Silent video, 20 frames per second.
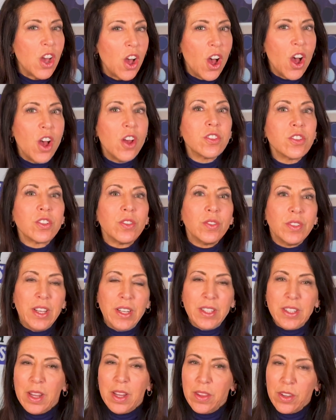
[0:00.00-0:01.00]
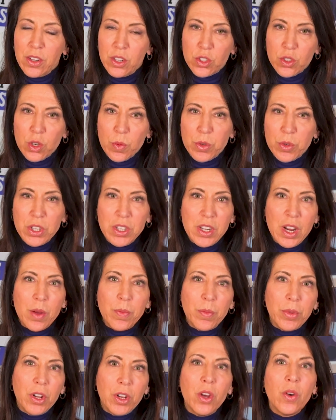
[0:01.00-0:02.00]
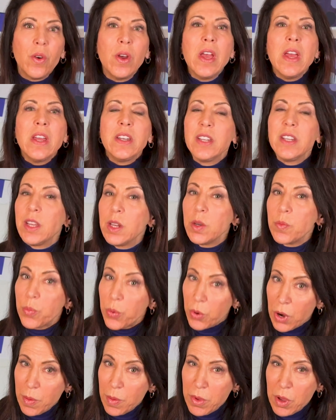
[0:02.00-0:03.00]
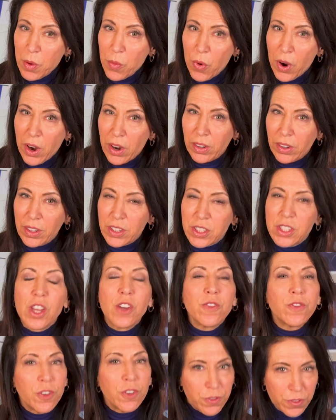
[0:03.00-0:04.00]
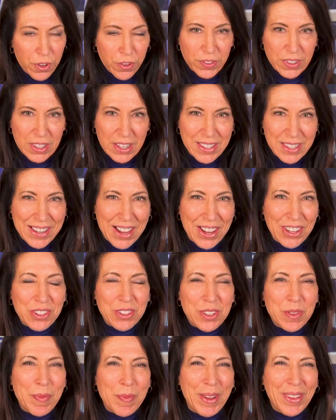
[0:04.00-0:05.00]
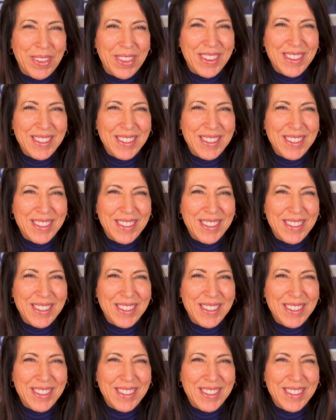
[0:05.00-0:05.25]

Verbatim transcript: also linked in the description down below, to get premium wireless for $15 a month.